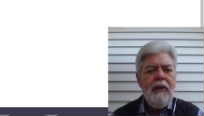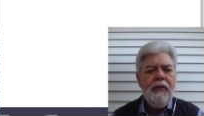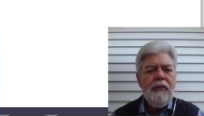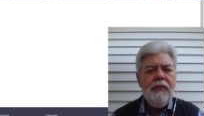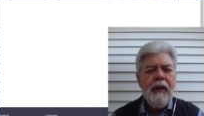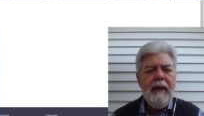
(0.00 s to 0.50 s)

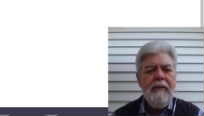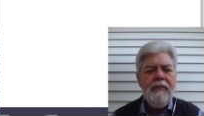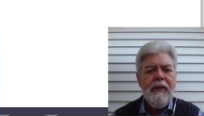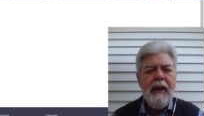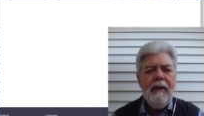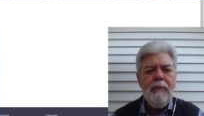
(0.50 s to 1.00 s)
save
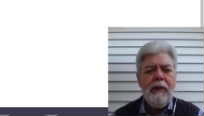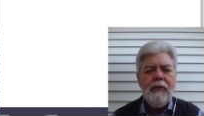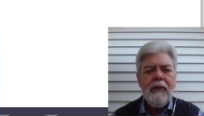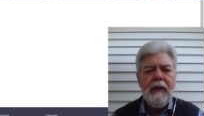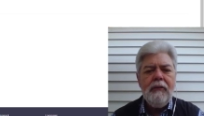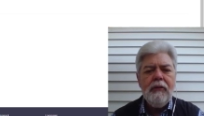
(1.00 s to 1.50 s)
time by
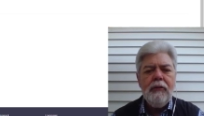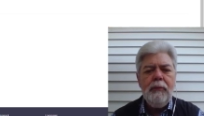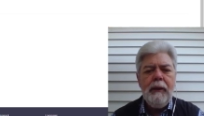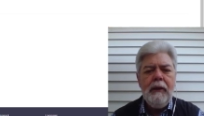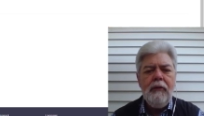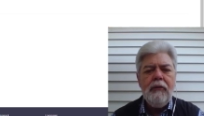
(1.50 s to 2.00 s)
scheduling your
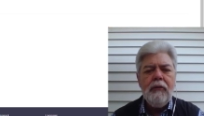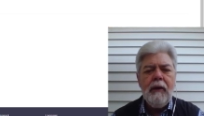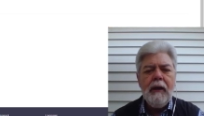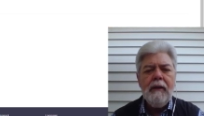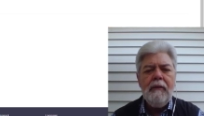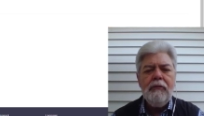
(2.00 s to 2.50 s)
meetings
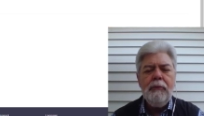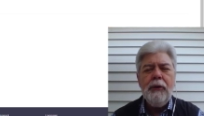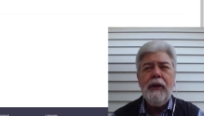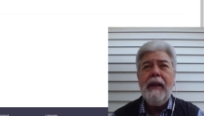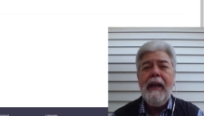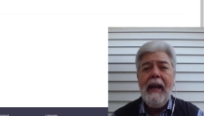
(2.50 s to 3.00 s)
directly from
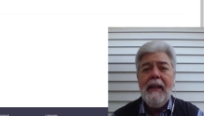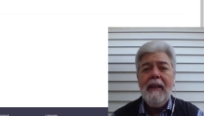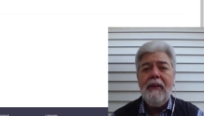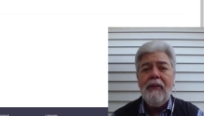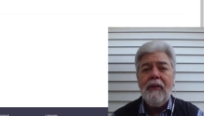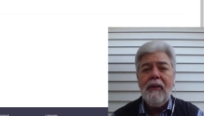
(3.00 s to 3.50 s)
your
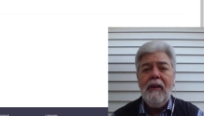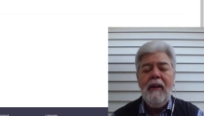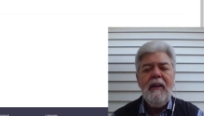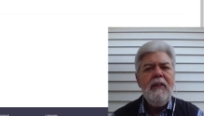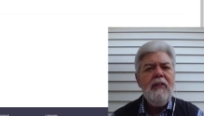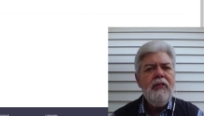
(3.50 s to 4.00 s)
calendar.
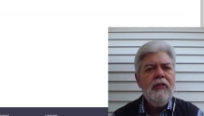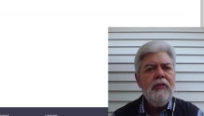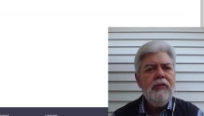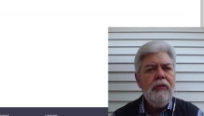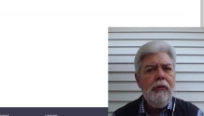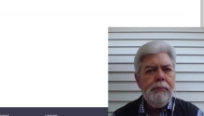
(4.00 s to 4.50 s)

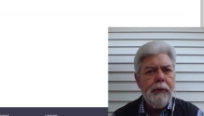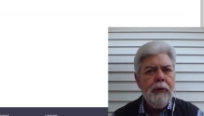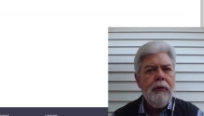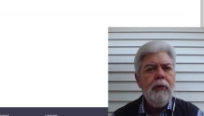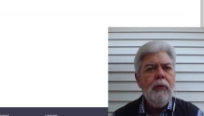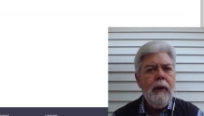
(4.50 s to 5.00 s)
Super
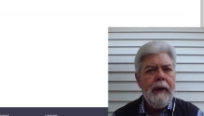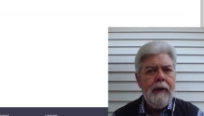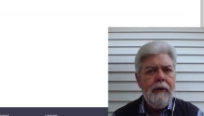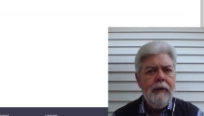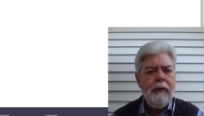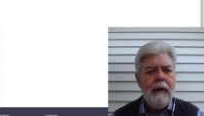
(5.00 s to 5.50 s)
way to
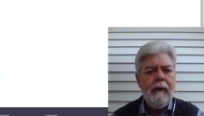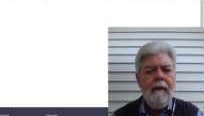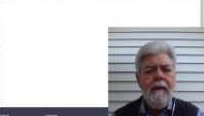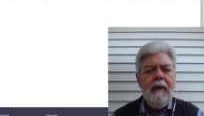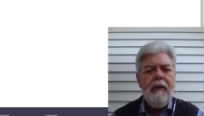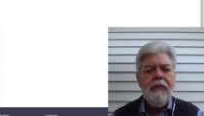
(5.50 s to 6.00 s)
do it.
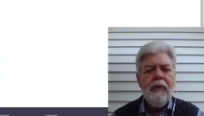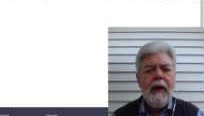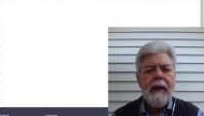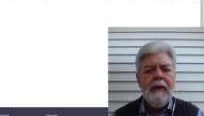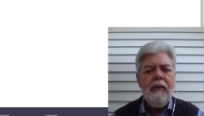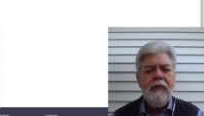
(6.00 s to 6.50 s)
So
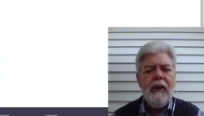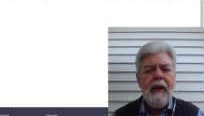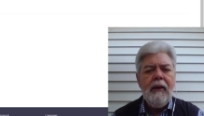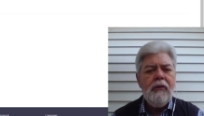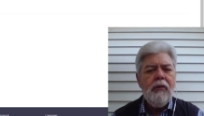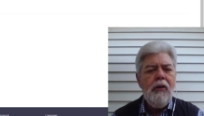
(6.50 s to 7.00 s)
I can
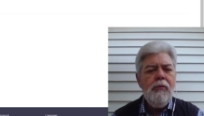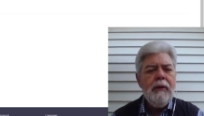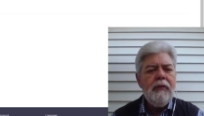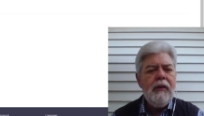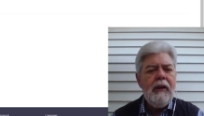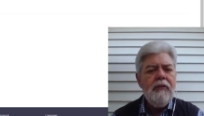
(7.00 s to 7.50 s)
say Chrome
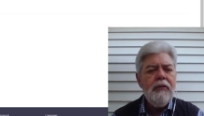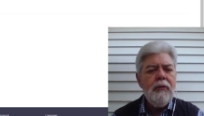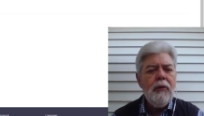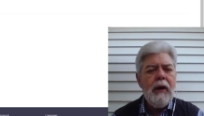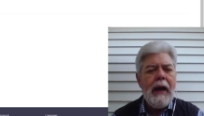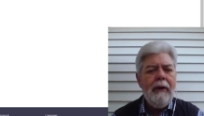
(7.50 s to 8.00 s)
extension
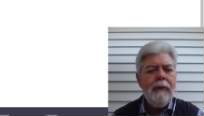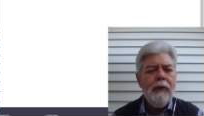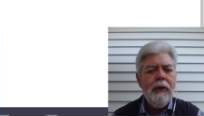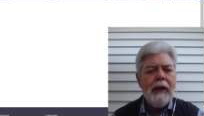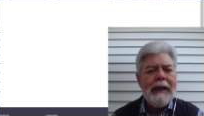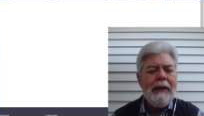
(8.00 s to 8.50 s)
or
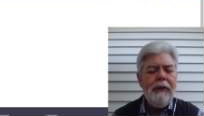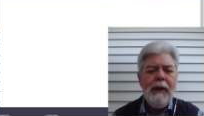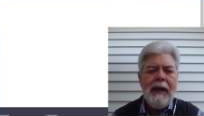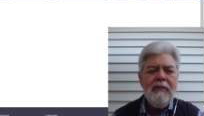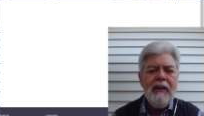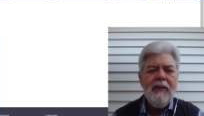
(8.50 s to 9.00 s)
Outlook. I do
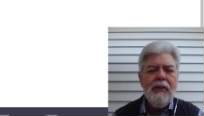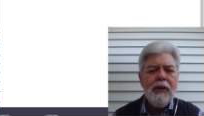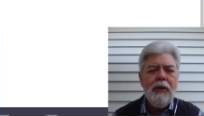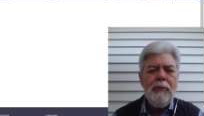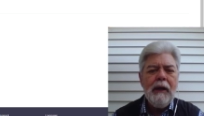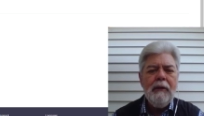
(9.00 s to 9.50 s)
have Outlook
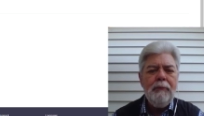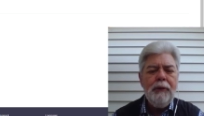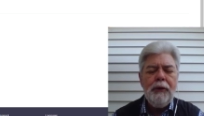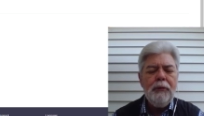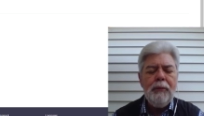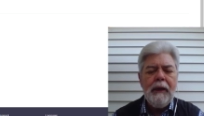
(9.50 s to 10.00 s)
on my
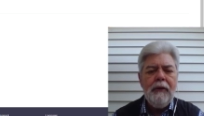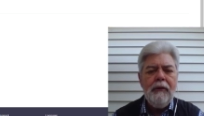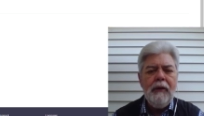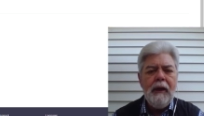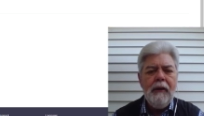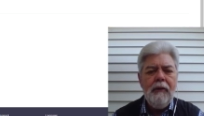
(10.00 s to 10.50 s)
computer, but I do
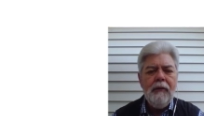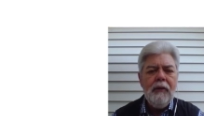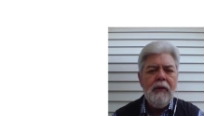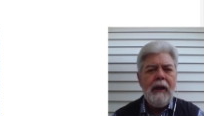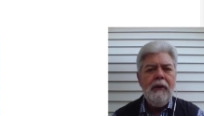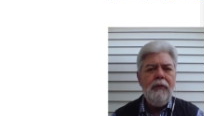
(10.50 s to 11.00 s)
not use it.
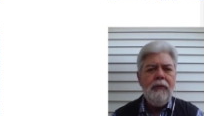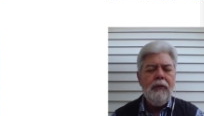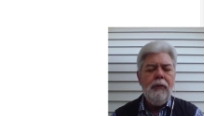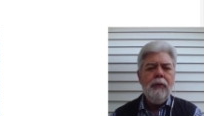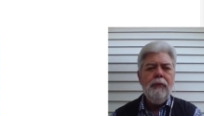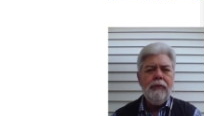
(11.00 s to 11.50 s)
I use
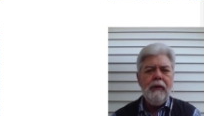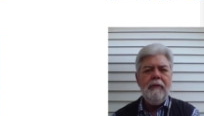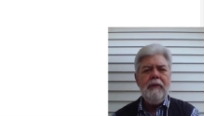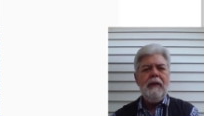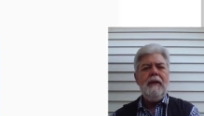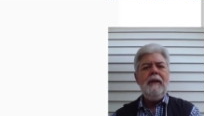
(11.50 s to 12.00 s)
Google for
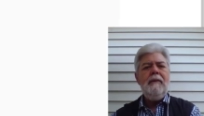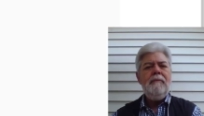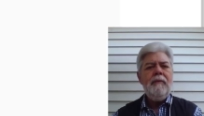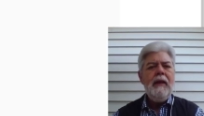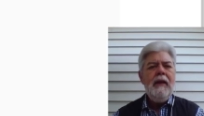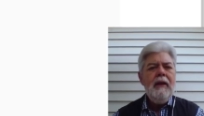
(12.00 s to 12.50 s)
everything.
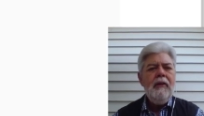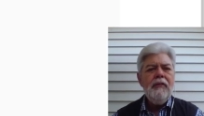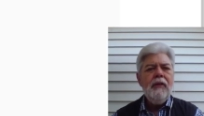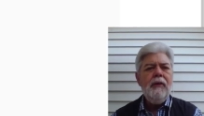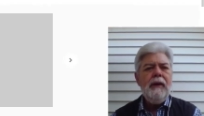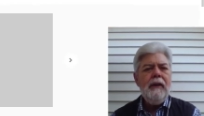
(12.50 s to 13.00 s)

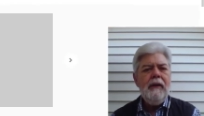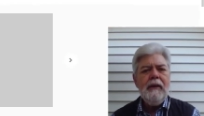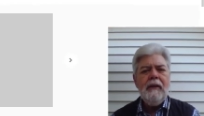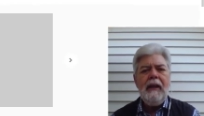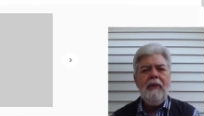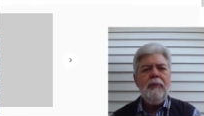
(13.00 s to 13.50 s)
So here
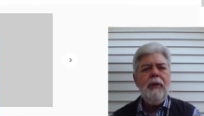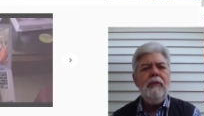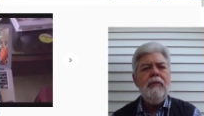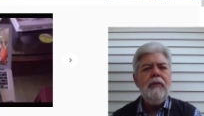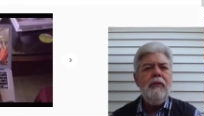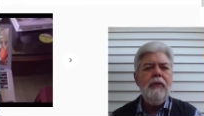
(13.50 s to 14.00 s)
it takes me
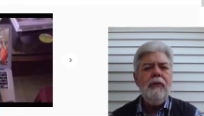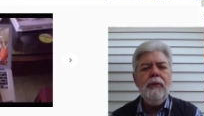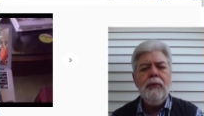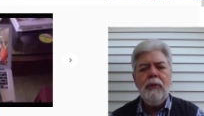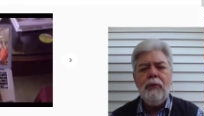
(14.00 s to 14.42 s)
over to the Google